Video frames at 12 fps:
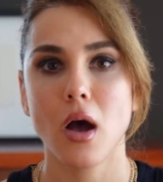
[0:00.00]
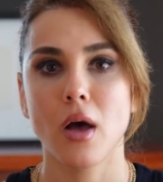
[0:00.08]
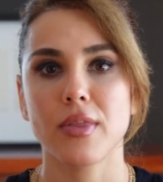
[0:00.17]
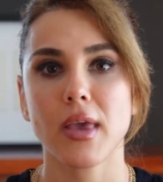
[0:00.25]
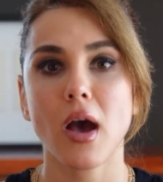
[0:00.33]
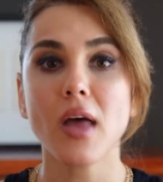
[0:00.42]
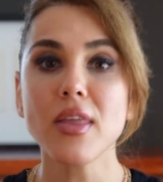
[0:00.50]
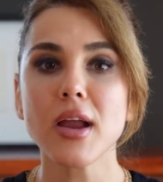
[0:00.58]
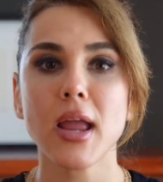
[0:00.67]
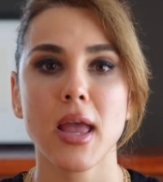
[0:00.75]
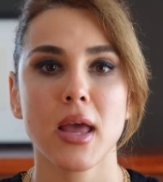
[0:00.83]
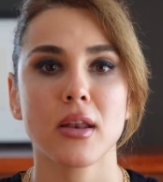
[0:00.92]
On the other
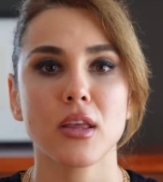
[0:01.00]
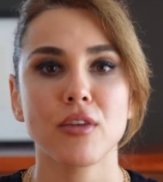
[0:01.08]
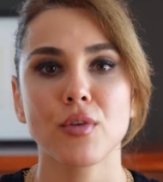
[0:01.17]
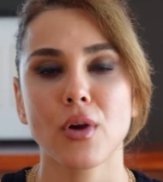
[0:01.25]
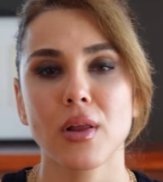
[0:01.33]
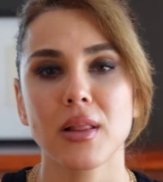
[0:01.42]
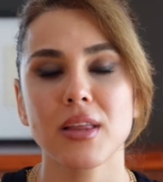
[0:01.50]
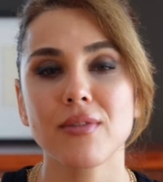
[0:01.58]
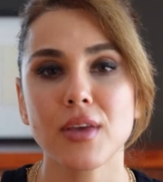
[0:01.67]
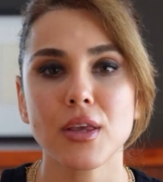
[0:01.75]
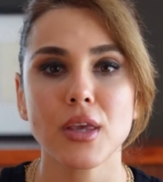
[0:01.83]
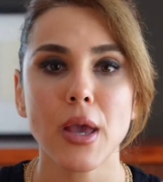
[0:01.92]
hand, if you are
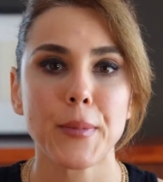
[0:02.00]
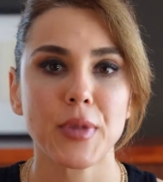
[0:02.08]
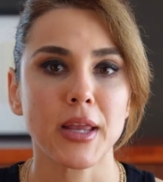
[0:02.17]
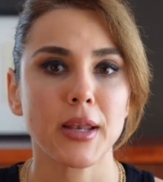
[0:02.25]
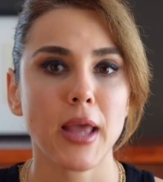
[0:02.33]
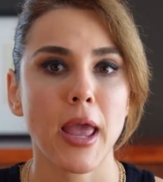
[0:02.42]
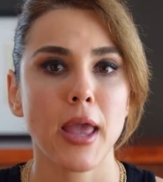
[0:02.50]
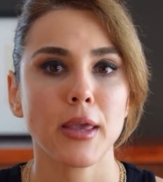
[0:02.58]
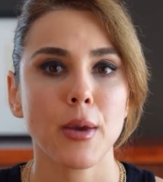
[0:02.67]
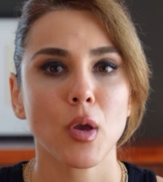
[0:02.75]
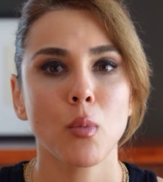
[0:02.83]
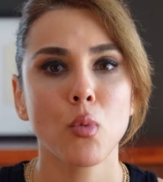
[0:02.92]
living in
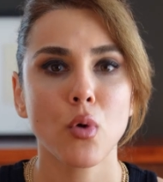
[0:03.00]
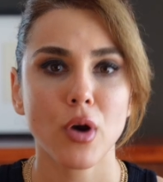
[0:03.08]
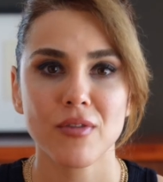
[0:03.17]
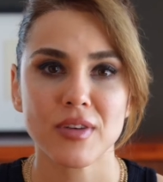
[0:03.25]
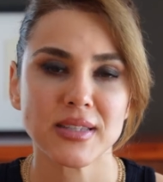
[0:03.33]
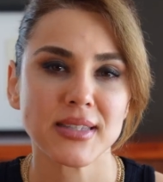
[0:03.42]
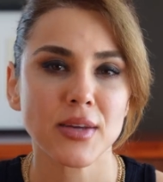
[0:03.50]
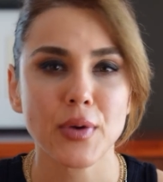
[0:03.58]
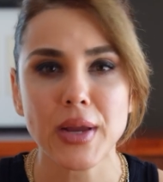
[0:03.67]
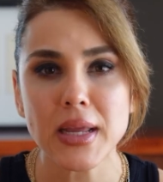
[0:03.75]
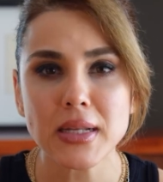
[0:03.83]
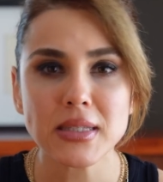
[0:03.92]
a more of a
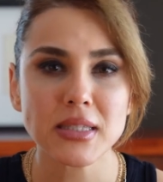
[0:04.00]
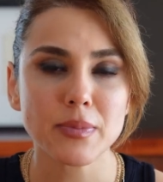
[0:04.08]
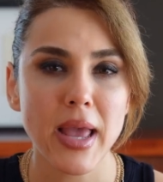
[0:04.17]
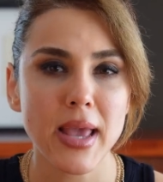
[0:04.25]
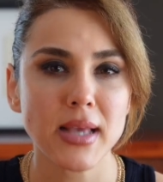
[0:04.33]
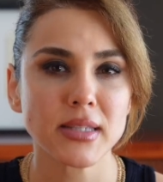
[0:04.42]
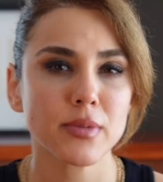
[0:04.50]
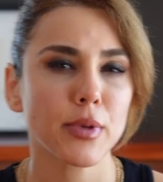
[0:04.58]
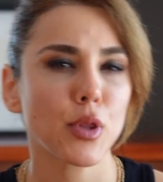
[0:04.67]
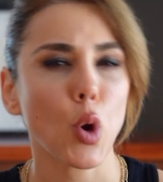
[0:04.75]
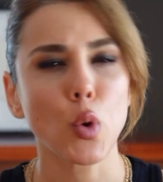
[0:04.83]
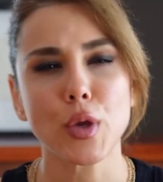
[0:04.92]
serene space
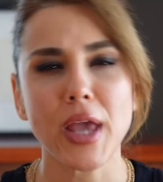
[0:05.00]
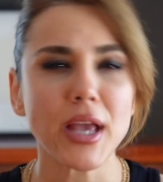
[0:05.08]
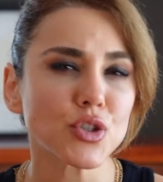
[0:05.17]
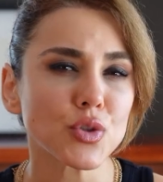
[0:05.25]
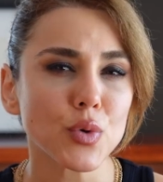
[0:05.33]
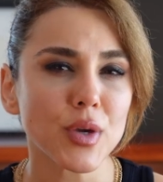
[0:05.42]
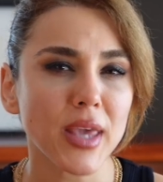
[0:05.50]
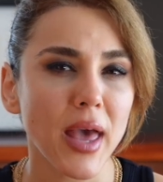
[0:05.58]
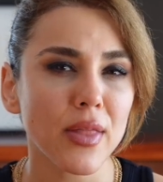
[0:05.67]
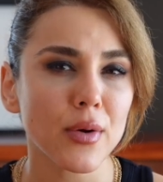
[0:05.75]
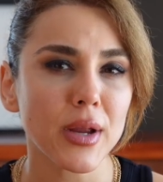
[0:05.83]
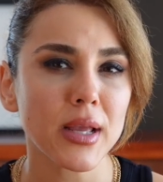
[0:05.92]
with occasional
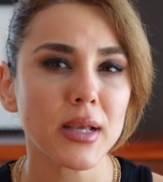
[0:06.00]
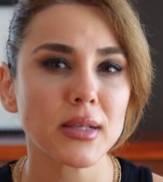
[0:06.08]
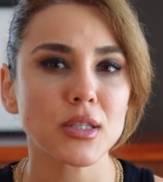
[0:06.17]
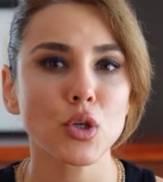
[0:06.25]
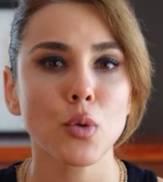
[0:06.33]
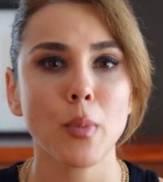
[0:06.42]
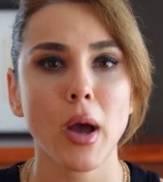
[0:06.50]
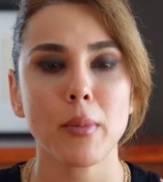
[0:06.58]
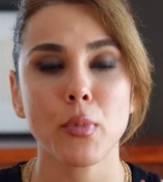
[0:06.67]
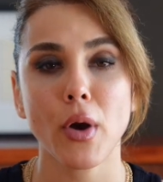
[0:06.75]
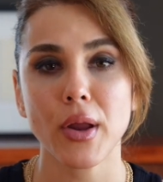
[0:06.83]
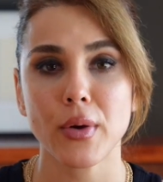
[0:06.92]
gatherings, you might
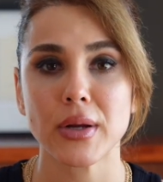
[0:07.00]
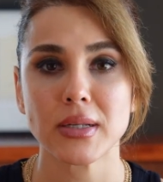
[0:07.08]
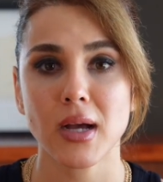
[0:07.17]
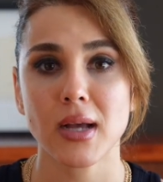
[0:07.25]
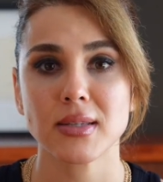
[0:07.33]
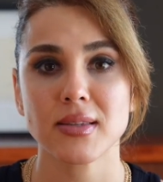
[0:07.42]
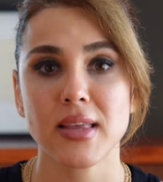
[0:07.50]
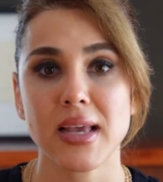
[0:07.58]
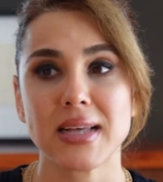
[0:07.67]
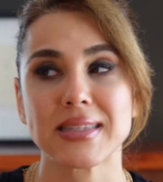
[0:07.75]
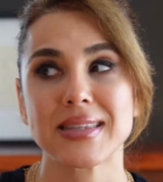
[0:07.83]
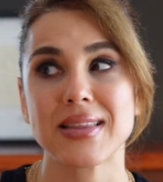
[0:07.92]
prioritize the
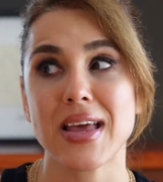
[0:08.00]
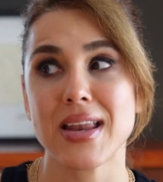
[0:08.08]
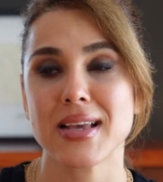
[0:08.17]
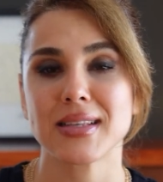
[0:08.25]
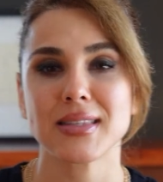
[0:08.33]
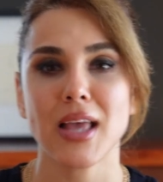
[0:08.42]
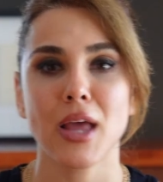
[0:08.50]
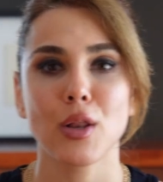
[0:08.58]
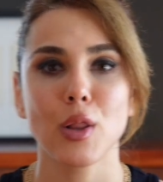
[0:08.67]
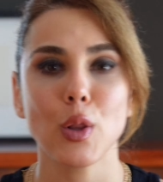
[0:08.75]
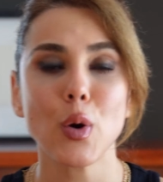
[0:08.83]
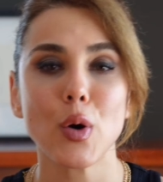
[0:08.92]
aesthetics
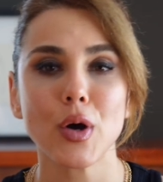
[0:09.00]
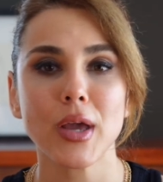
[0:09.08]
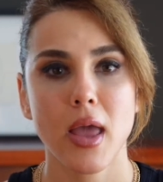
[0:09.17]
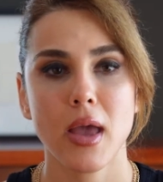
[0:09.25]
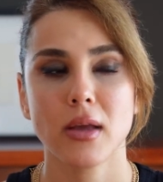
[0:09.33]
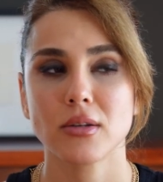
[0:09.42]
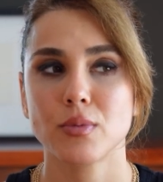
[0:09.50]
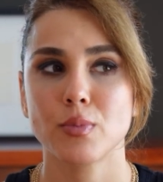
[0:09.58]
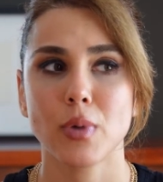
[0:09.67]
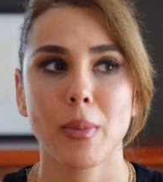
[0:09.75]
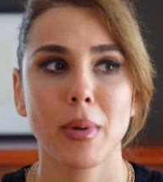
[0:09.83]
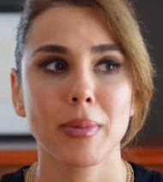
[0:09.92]
and look and
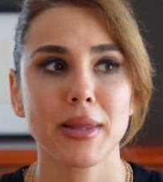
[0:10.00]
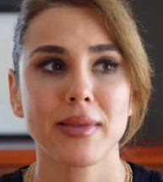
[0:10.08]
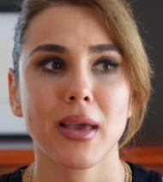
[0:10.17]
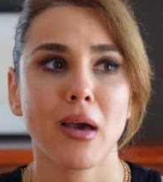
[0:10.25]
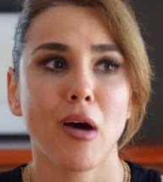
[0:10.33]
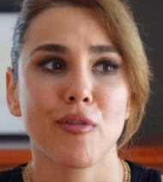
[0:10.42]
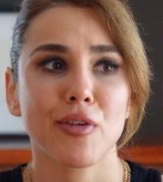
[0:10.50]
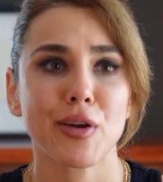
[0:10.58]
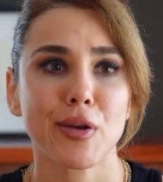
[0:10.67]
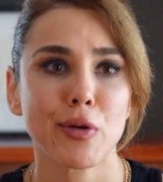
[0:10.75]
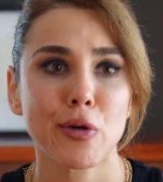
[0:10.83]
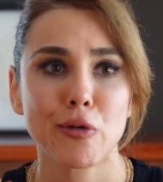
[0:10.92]
probably the
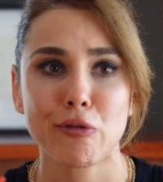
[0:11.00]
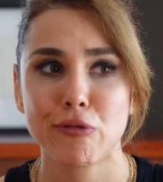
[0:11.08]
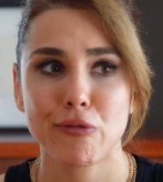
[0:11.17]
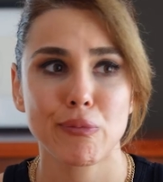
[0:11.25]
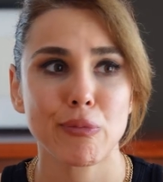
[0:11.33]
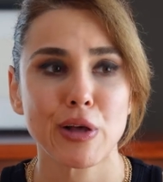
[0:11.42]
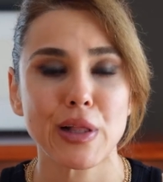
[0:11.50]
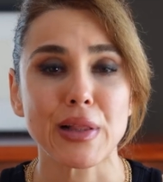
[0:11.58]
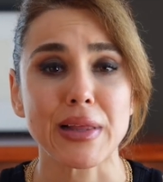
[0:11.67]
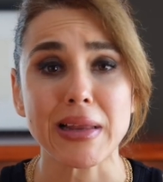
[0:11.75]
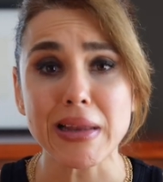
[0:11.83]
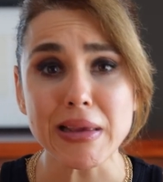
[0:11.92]
comfort of
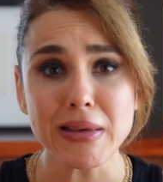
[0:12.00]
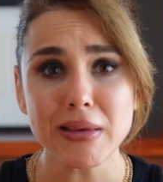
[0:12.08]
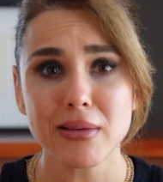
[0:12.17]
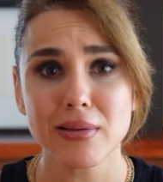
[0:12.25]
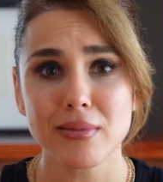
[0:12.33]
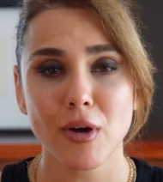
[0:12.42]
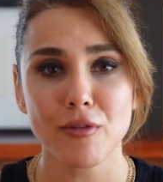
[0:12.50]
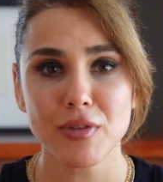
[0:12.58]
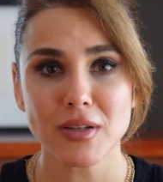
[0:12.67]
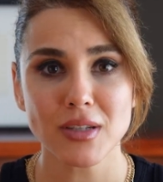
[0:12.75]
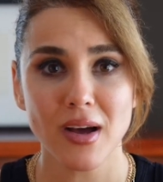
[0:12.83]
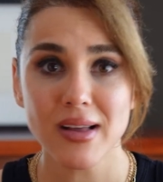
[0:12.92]
cleaning of the
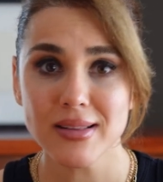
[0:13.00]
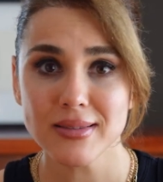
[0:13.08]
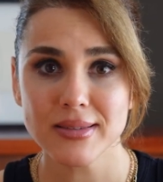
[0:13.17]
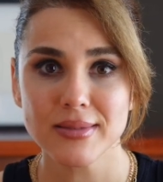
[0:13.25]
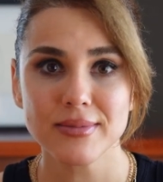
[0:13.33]
tiles.